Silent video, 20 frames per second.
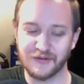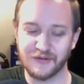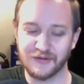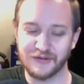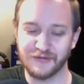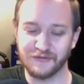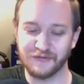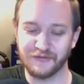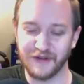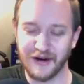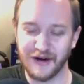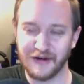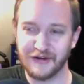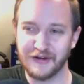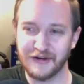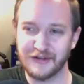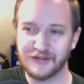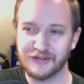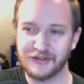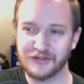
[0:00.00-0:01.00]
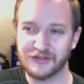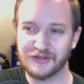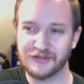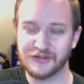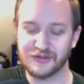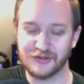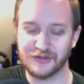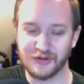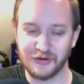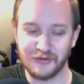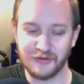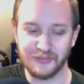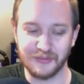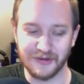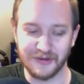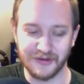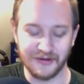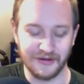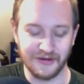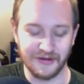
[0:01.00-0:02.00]
some very
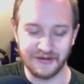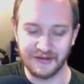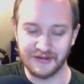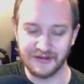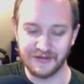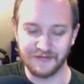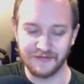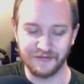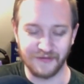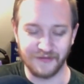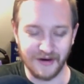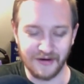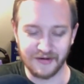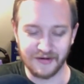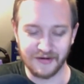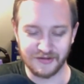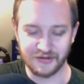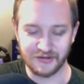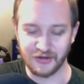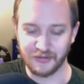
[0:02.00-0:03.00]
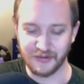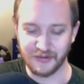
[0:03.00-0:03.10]
stupid, very stupid